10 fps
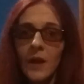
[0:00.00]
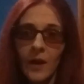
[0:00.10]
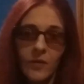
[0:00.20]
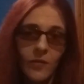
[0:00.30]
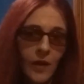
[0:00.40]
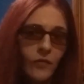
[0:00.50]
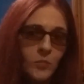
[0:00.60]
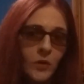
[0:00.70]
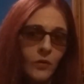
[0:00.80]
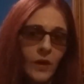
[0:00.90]
And this David
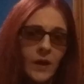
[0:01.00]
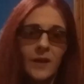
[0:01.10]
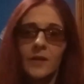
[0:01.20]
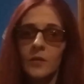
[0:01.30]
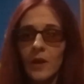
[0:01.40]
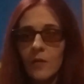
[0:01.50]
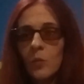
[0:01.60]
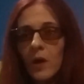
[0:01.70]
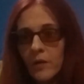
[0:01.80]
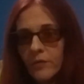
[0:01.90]
McRae, his
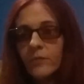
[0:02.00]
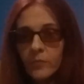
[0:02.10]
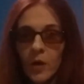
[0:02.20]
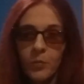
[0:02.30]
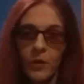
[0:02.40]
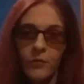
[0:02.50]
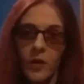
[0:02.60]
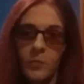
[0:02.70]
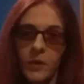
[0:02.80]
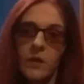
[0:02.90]
wife, her
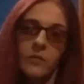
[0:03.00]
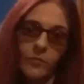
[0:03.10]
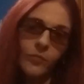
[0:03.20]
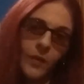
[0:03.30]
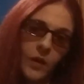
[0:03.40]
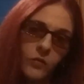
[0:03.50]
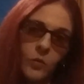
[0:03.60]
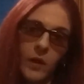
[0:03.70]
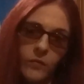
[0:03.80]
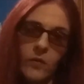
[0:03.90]
profile pic, Andrew
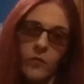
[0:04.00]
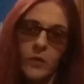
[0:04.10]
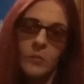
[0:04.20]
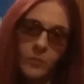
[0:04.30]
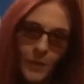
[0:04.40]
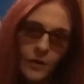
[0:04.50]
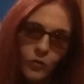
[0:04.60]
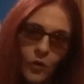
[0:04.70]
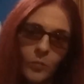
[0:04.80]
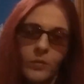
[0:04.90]
Wakefield's film
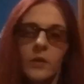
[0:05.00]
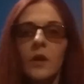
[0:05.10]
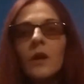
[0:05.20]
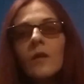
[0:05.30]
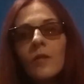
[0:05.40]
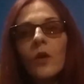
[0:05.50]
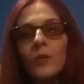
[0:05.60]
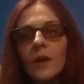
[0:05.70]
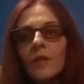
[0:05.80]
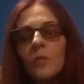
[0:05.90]
backdrop. So
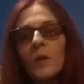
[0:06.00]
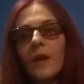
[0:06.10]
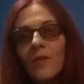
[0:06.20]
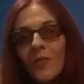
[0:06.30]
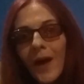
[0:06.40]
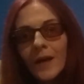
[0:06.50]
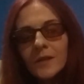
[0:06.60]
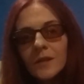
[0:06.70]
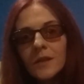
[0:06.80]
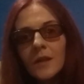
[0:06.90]
that explains that.